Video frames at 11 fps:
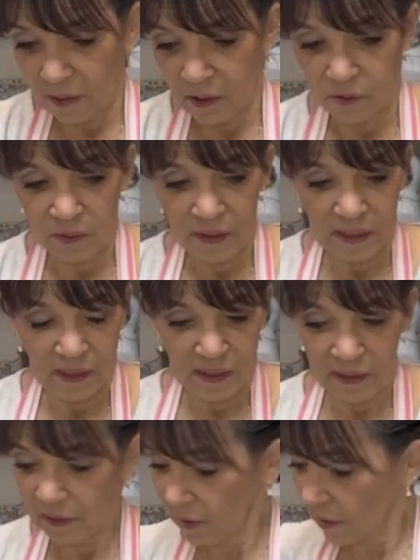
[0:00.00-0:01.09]

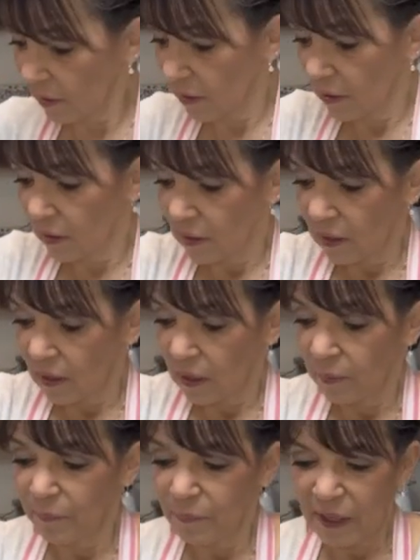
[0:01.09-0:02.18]
Okay,
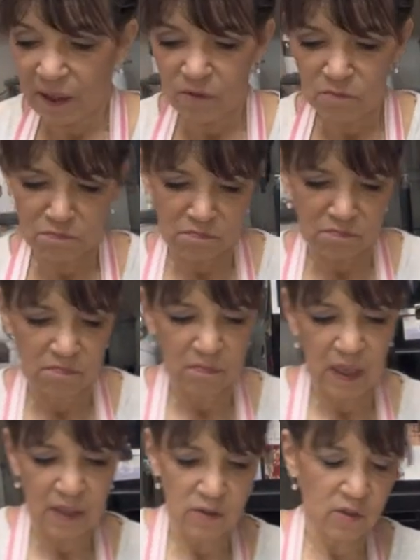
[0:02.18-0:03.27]
about,
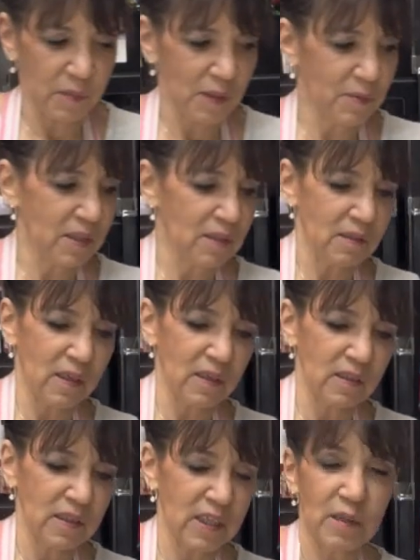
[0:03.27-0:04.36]
I don't know, maybe
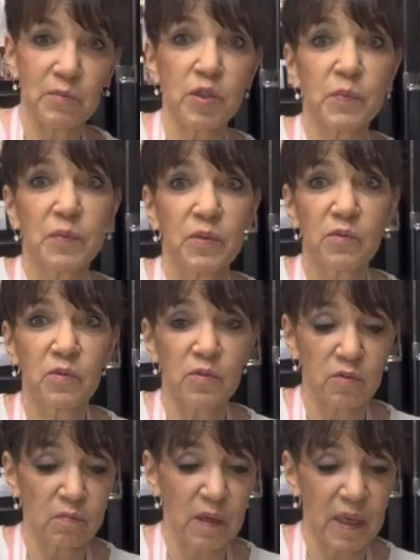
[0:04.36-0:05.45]
a tablespoon or
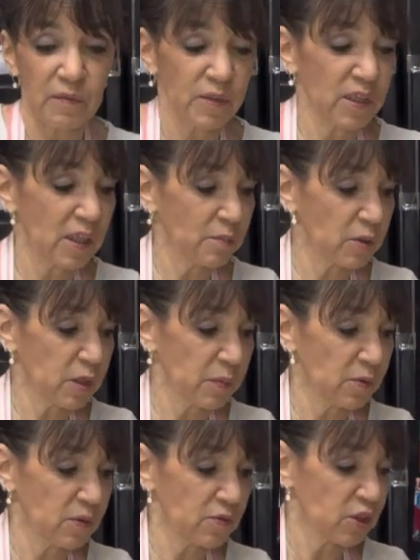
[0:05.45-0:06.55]
half a
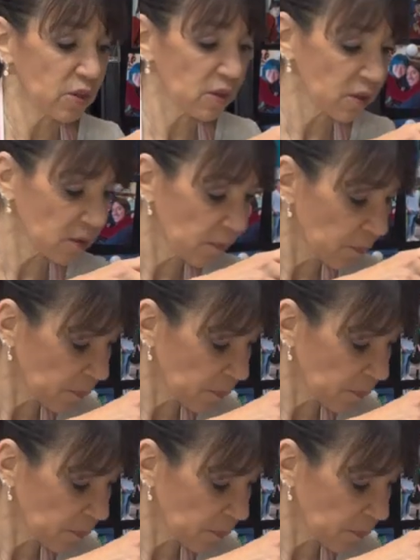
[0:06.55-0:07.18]
tablespoon of sugar.